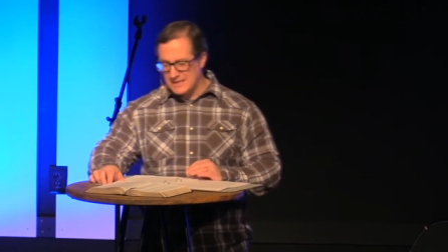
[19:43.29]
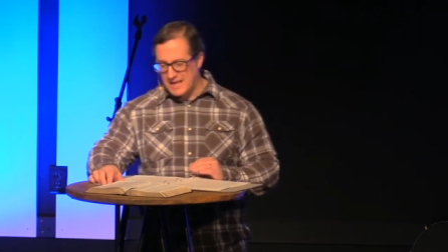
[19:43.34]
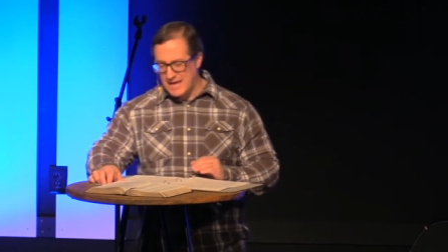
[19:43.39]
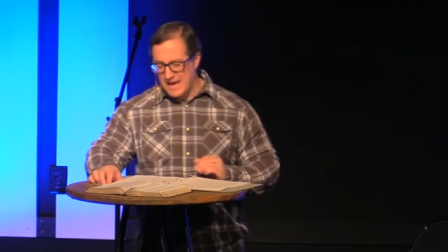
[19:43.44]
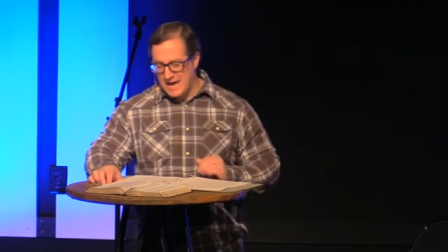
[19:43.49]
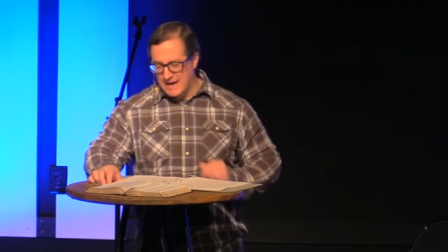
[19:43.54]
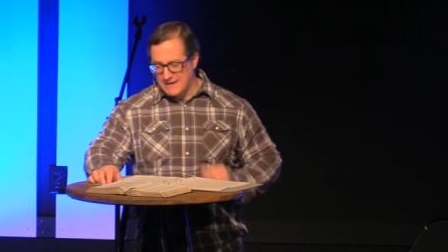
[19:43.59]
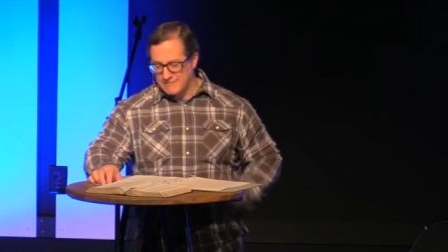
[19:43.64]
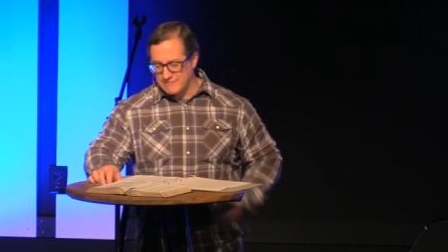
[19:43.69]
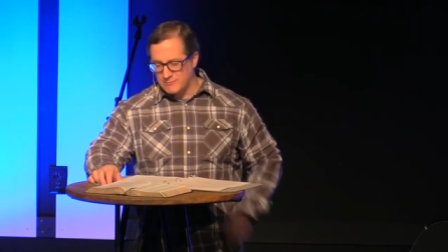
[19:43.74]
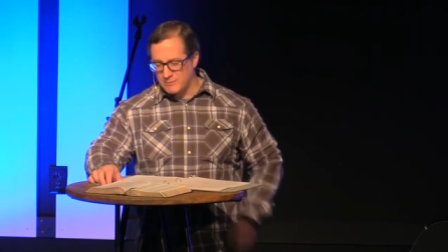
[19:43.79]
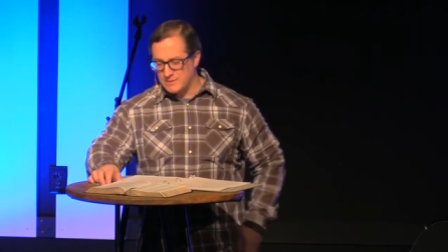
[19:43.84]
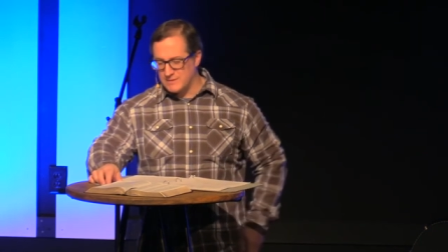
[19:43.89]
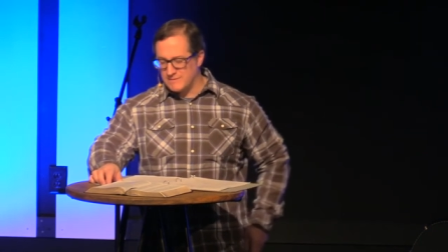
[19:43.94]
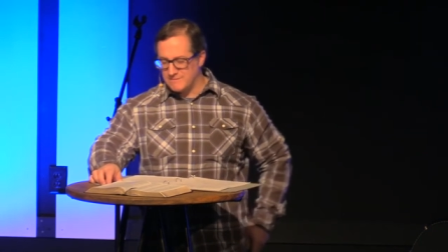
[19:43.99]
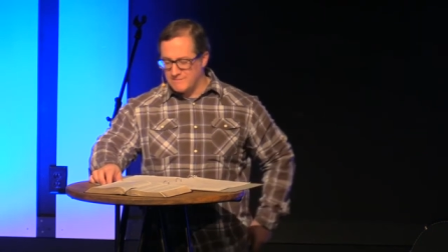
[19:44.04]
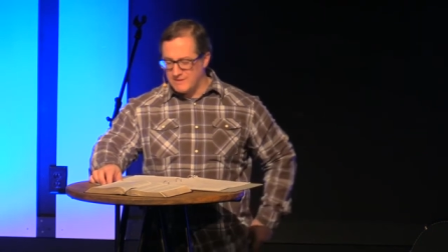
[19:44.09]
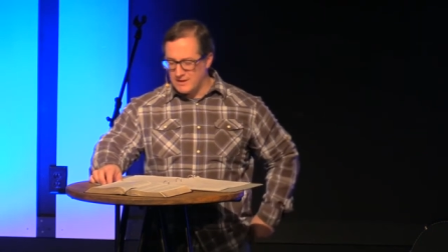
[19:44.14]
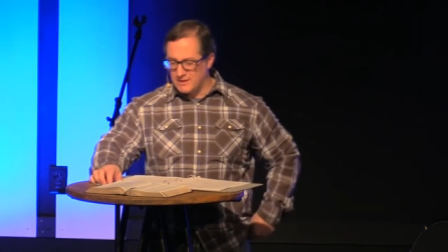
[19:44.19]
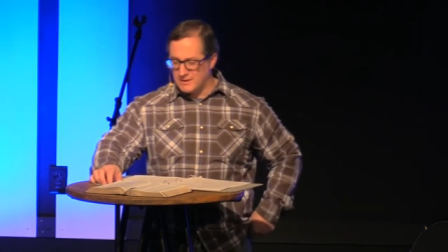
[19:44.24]
life when
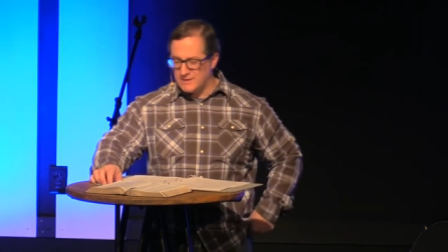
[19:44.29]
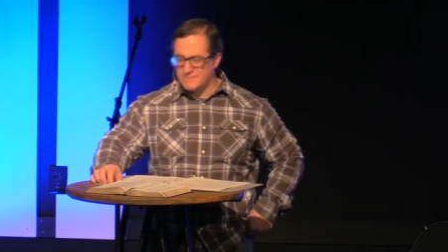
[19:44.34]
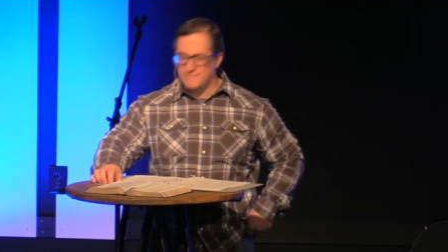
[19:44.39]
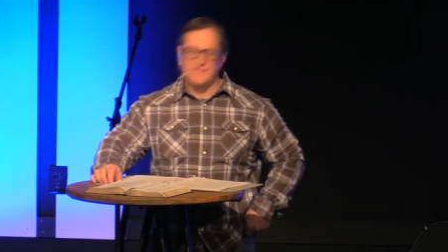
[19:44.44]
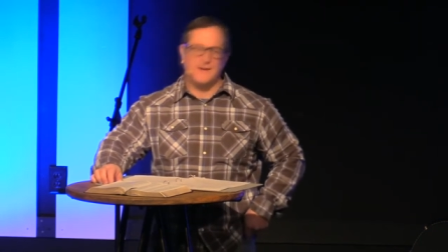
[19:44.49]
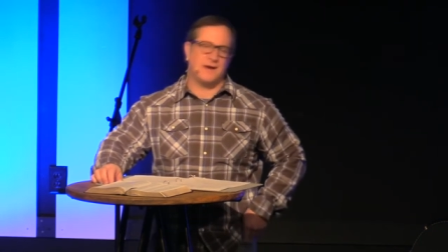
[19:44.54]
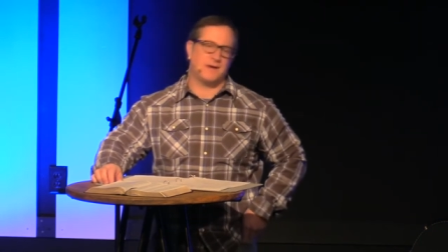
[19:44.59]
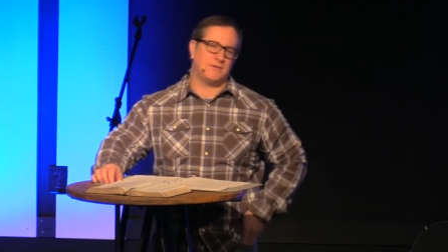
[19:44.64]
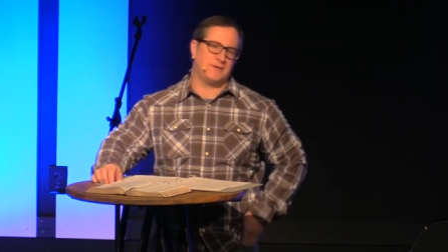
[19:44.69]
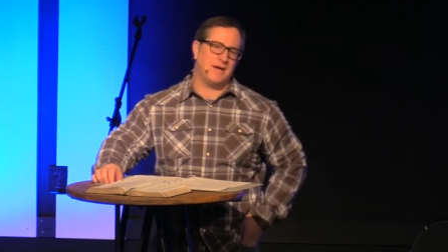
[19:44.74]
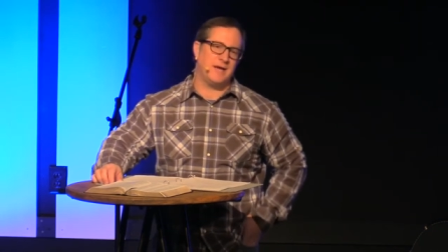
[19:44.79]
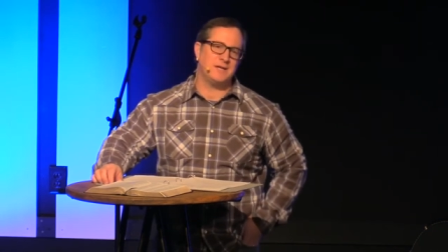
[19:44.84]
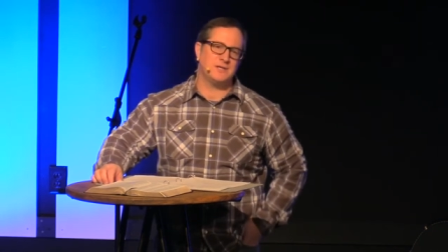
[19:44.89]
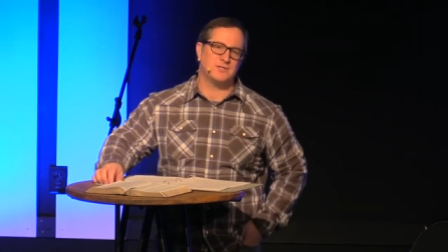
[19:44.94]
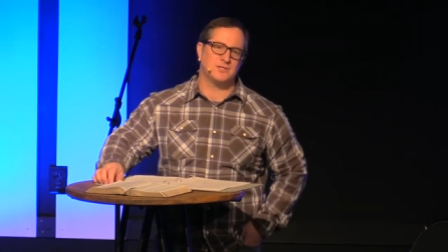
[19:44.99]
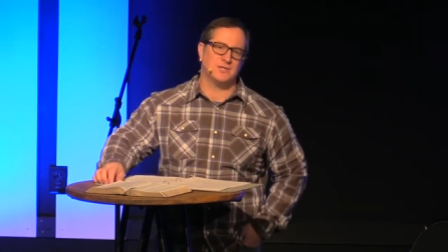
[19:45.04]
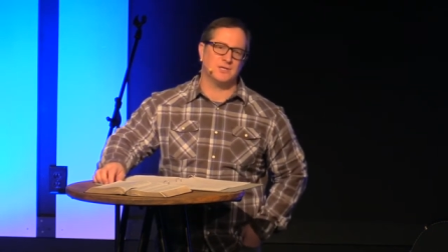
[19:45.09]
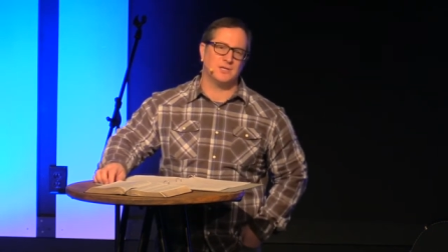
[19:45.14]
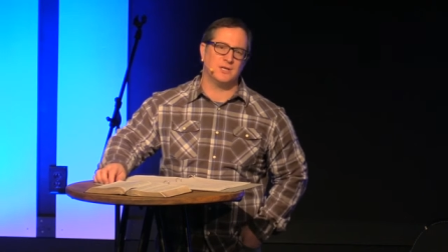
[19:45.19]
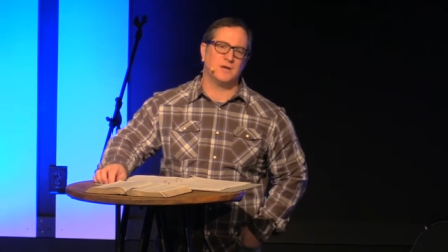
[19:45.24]
the very
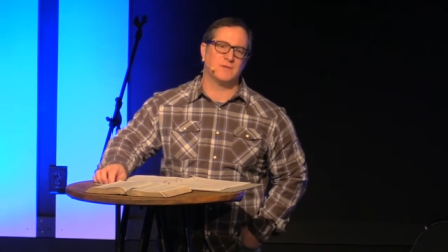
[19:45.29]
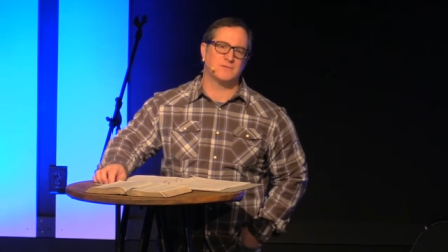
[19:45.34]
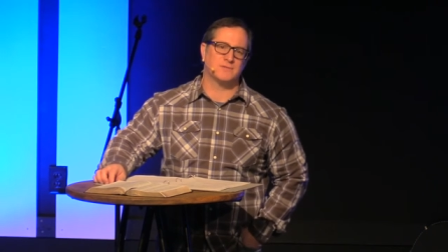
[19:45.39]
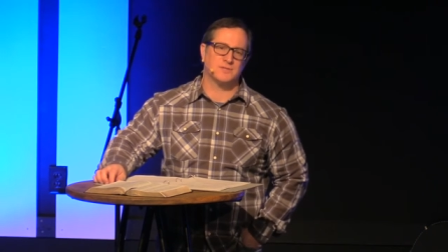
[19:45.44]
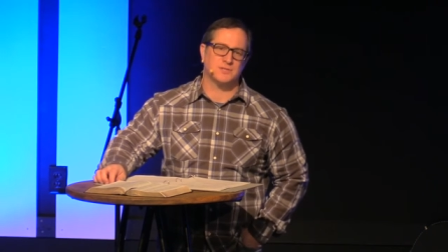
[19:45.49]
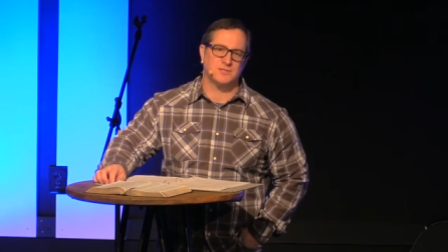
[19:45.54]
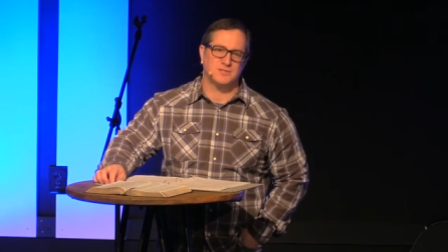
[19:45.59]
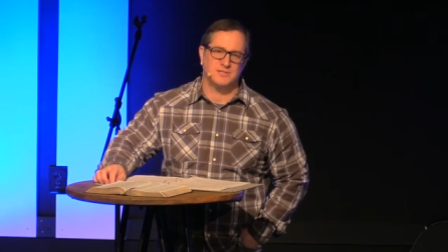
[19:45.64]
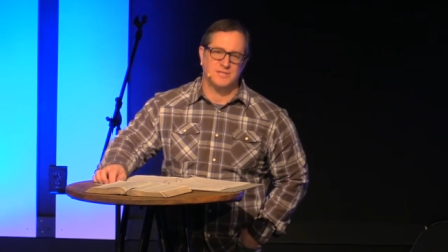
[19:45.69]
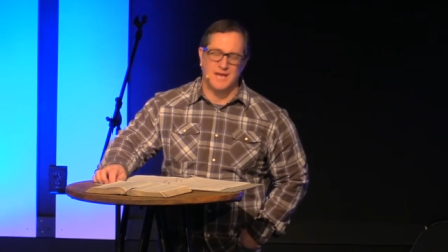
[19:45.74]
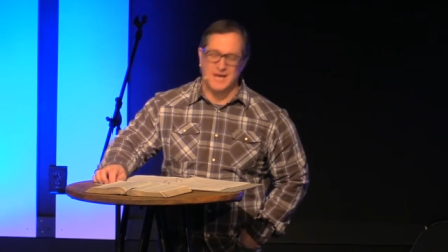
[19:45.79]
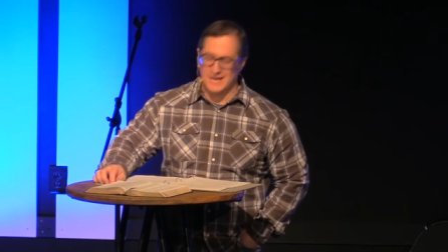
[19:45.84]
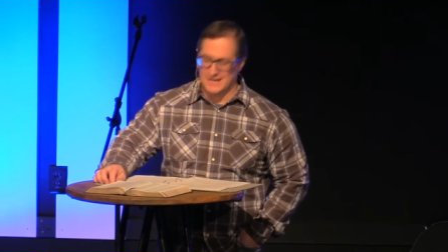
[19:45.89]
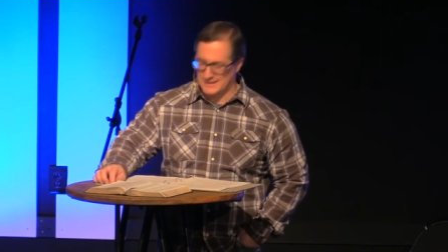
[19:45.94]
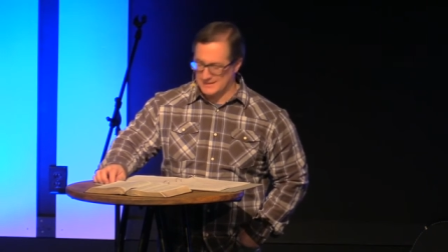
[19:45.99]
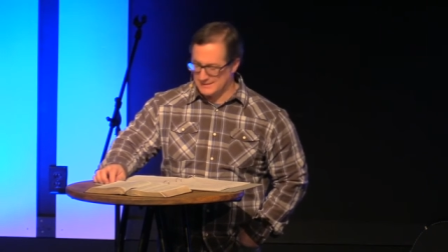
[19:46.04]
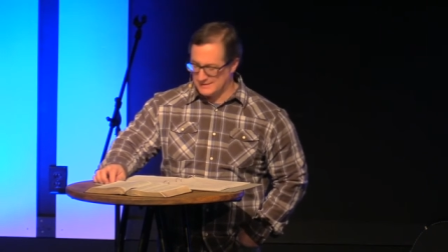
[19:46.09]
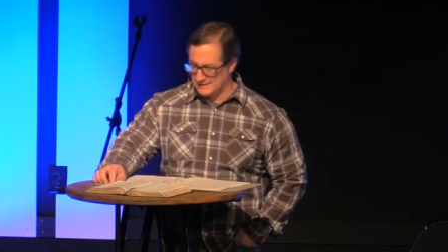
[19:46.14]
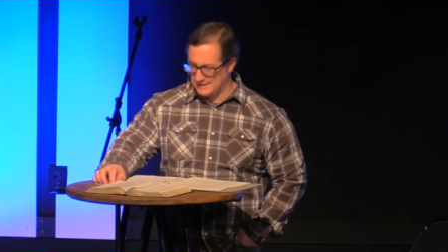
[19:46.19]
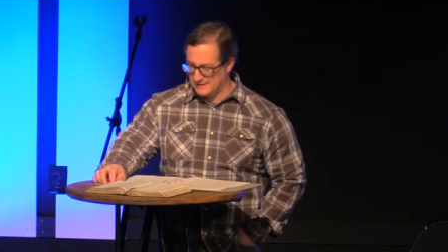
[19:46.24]
foundation of
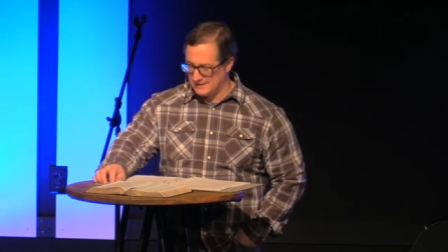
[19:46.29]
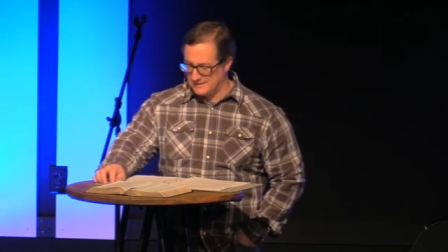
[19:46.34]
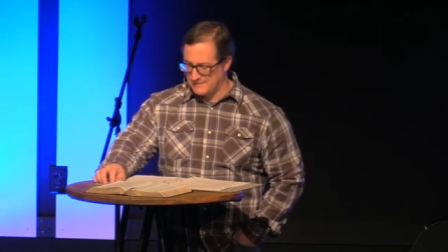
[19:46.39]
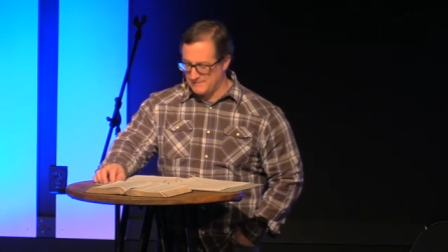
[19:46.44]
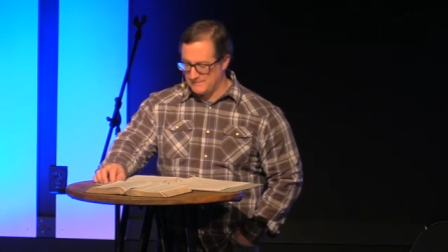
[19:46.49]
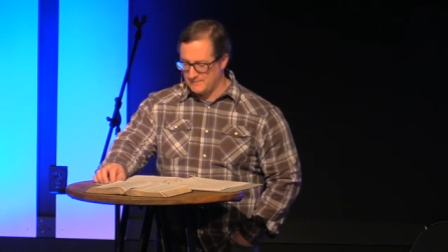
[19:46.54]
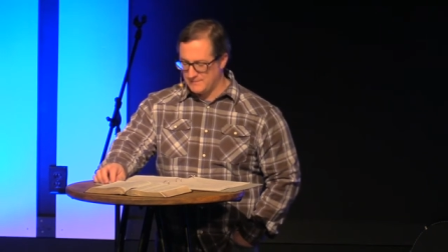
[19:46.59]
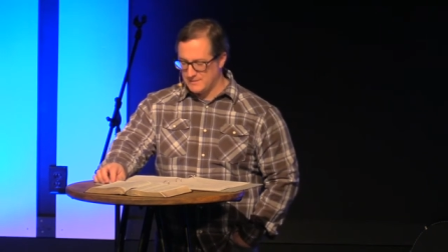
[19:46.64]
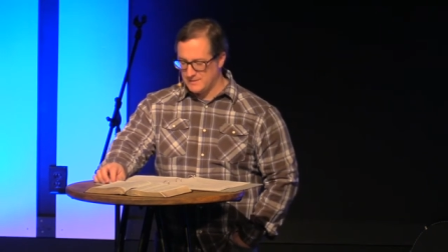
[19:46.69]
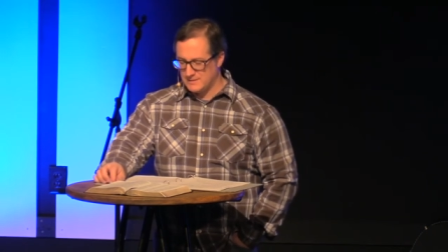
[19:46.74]
society,